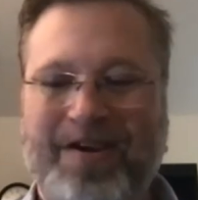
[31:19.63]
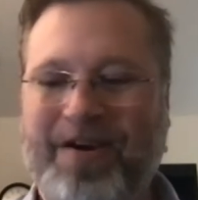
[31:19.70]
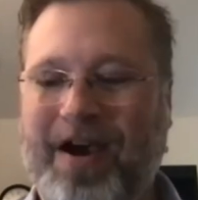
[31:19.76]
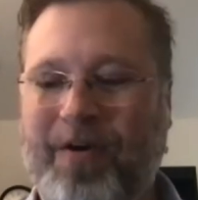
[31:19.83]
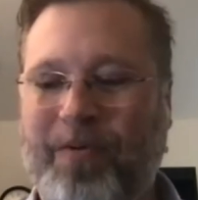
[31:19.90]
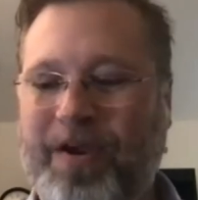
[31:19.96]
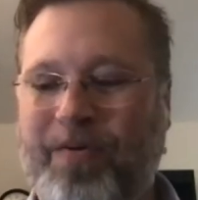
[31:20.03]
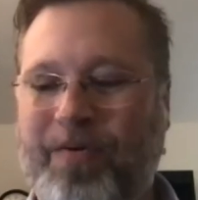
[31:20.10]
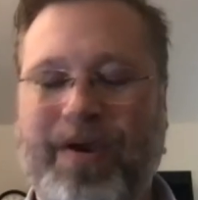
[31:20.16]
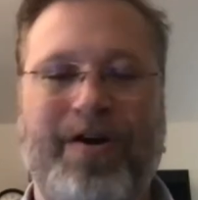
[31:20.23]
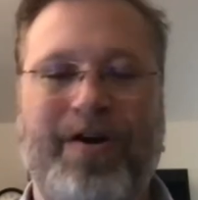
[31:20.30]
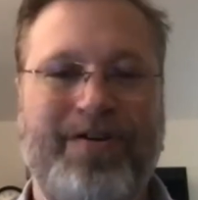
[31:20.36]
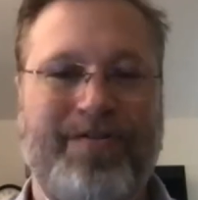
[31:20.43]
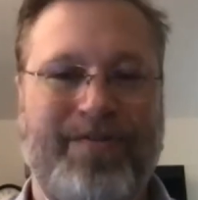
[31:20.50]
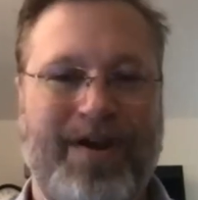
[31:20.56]
Uh, we we
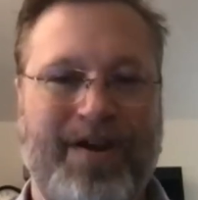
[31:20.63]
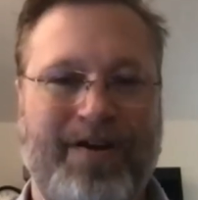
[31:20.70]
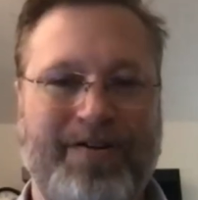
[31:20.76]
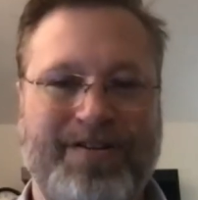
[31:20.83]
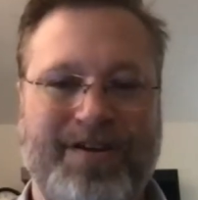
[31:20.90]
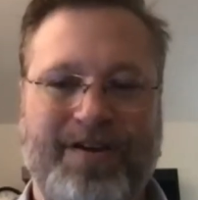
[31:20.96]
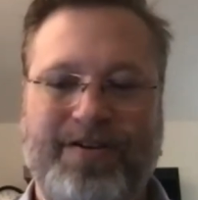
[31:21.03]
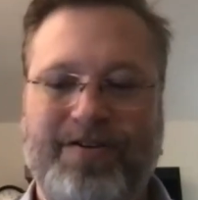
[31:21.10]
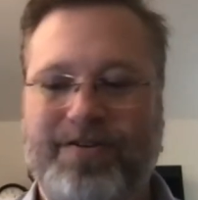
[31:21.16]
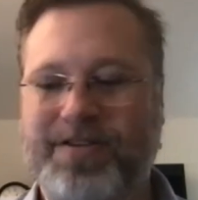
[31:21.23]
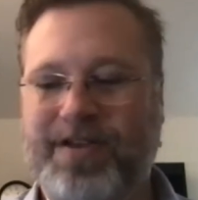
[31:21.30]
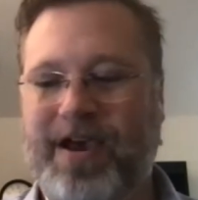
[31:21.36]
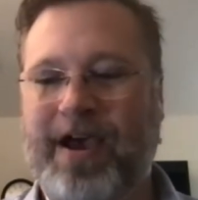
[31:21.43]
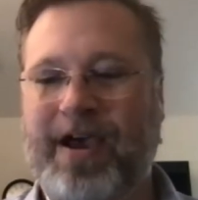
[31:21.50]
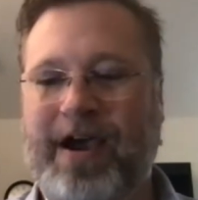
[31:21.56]
all can write our senators.
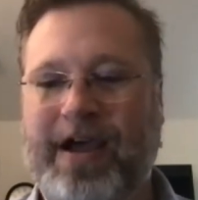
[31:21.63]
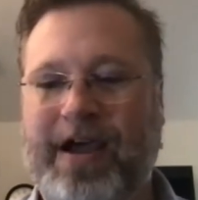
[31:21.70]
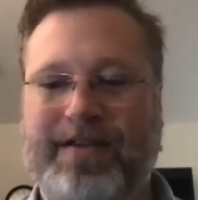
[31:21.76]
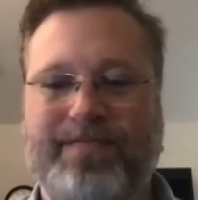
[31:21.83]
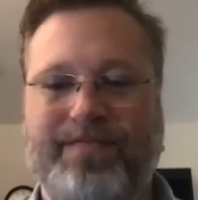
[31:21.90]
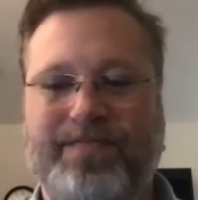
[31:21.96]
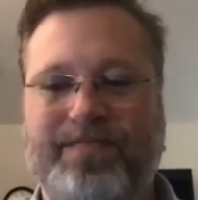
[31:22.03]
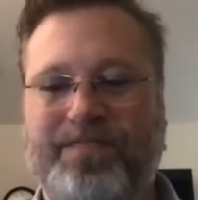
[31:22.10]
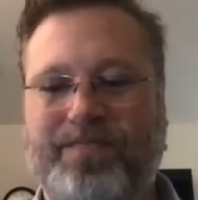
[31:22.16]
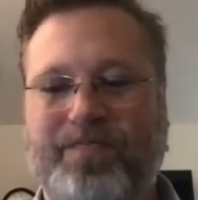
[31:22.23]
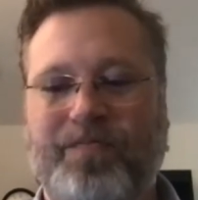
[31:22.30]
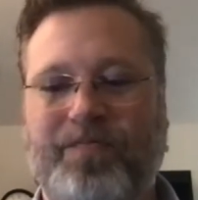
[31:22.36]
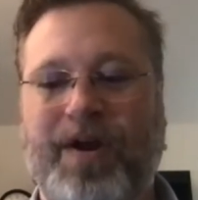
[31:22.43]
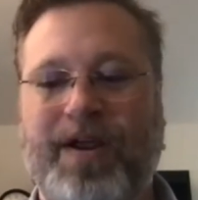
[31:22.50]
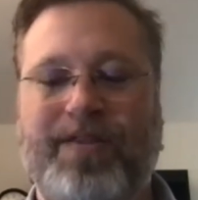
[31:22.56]
I I can
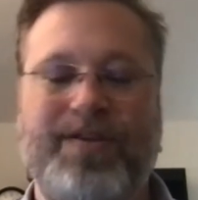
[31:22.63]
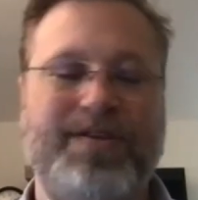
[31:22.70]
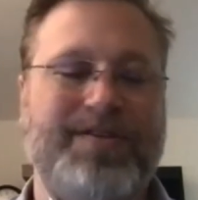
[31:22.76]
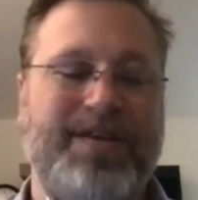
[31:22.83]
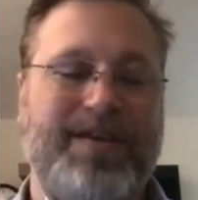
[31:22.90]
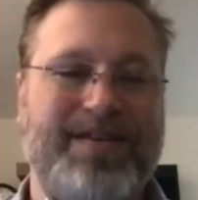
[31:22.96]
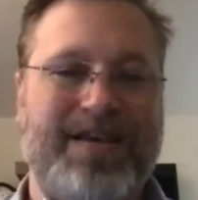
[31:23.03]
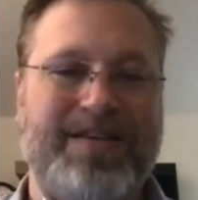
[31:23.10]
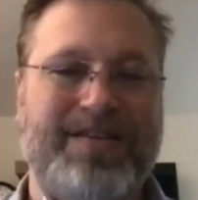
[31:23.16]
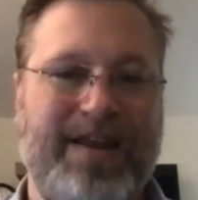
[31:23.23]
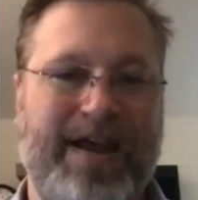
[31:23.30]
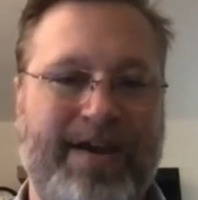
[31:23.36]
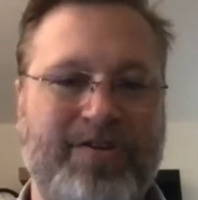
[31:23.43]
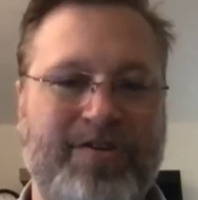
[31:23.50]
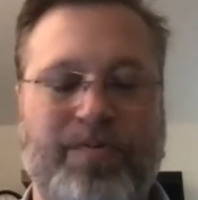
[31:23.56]
write these things as an
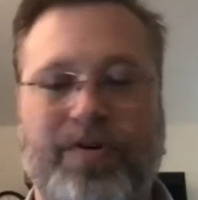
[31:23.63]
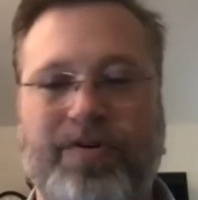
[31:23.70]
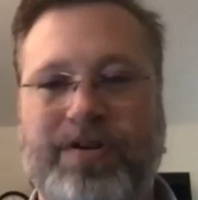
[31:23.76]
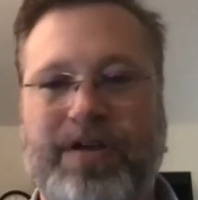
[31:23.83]
expert,